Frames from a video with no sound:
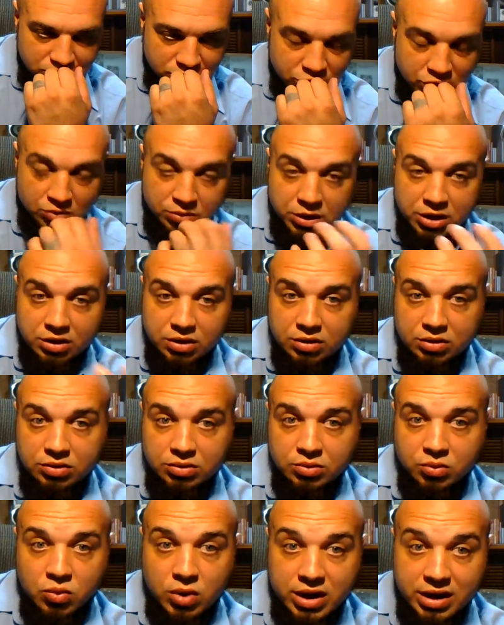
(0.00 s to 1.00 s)
so many
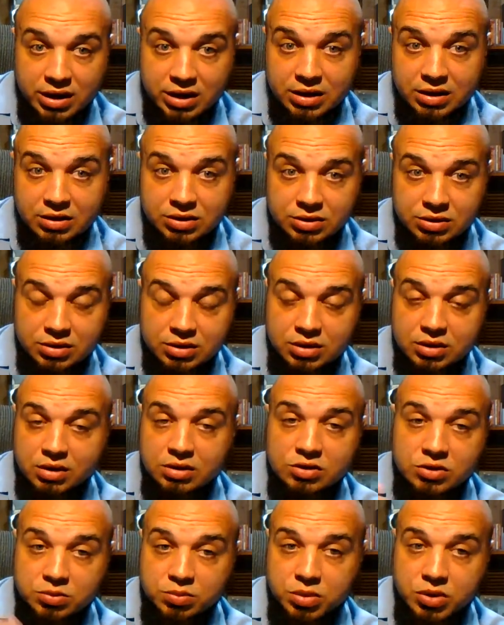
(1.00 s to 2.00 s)
other ways that
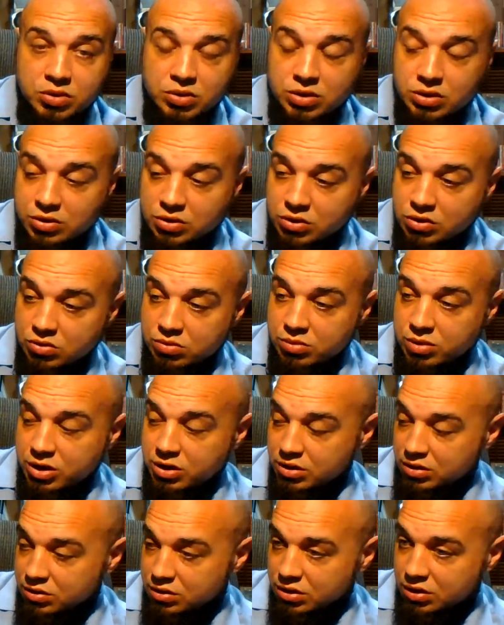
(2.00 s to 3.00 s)
He's spoken to me
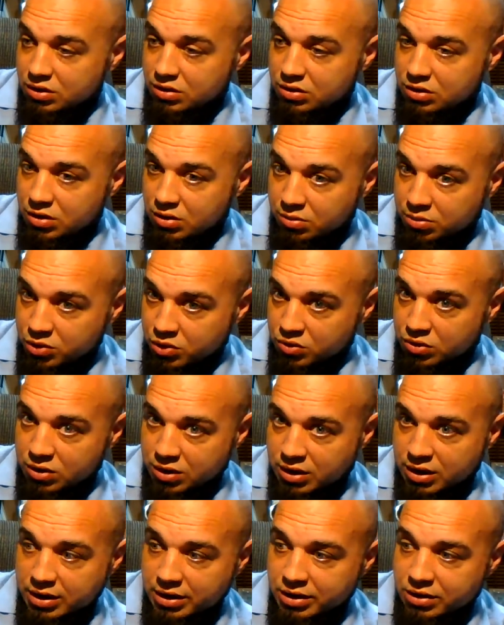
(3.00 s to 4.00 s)
and, and
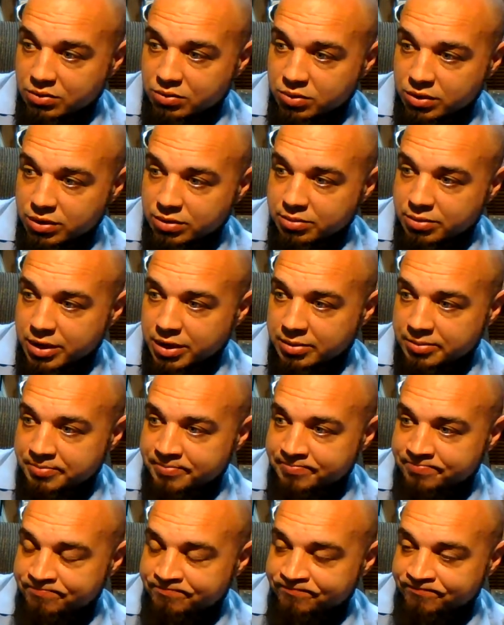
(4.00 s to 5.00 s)
communicated with me
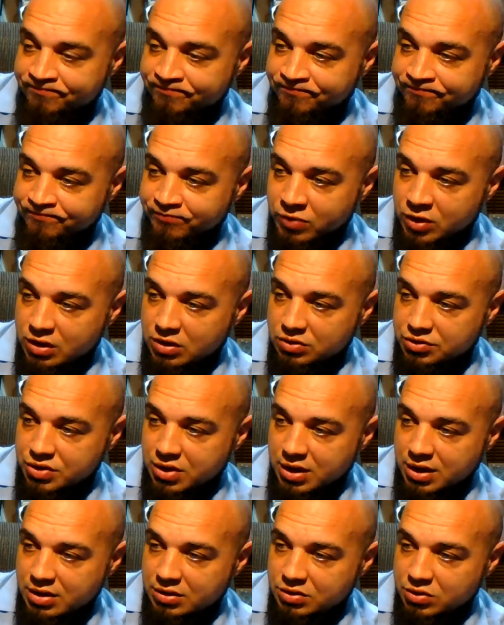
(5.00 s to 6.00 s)

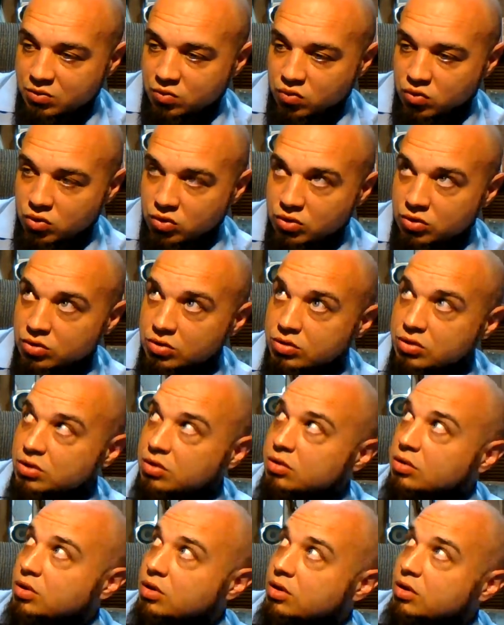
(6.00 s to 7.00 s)
signs and wonders
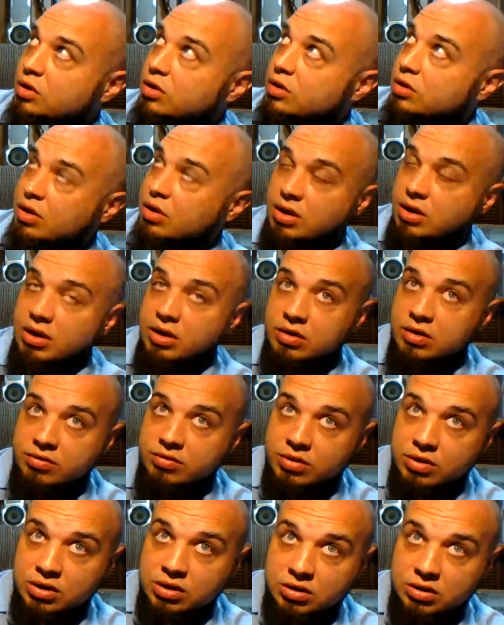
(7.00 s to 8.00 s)
and, and into
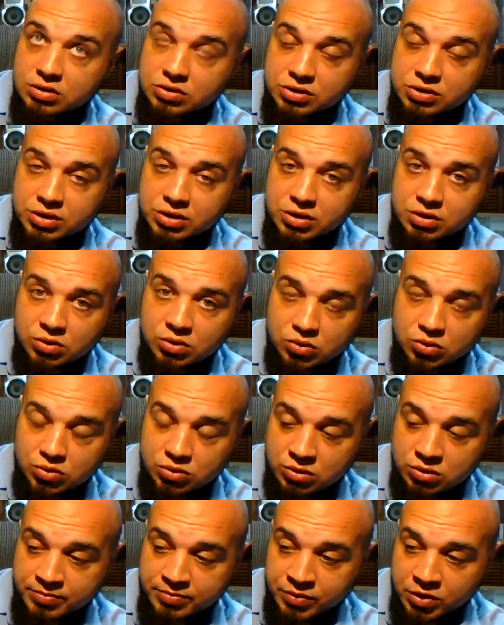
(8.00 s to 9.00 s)
heaven
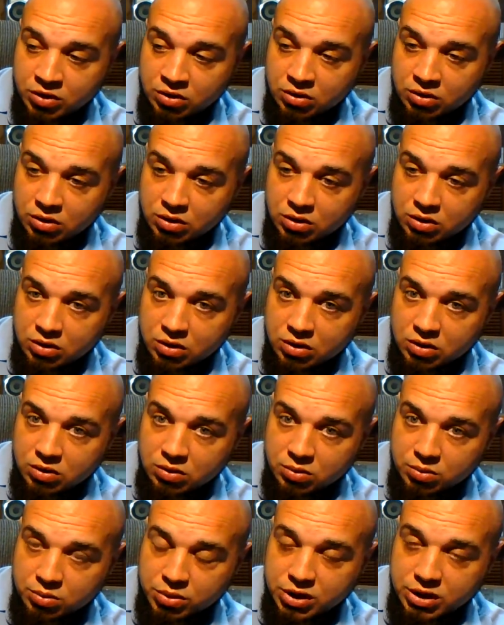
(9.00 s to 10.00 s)
signals
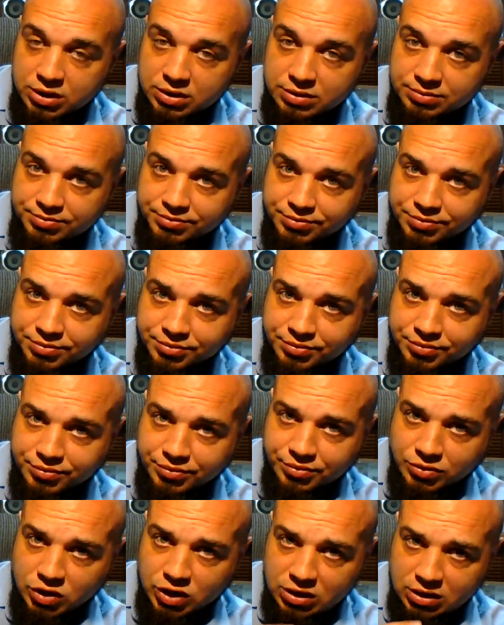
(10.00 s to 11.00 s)
but
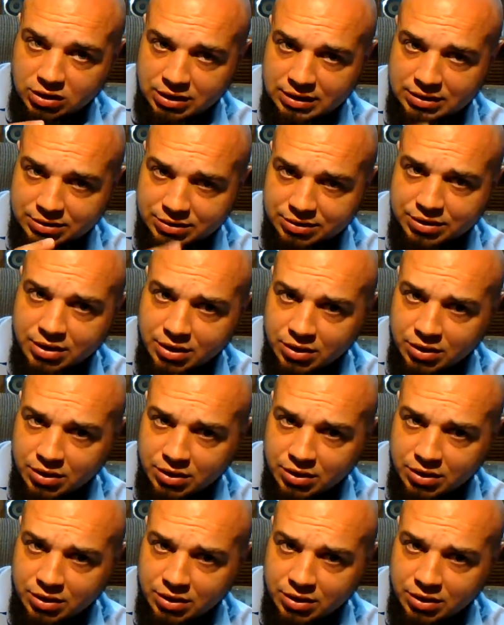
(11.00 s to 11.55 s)
let's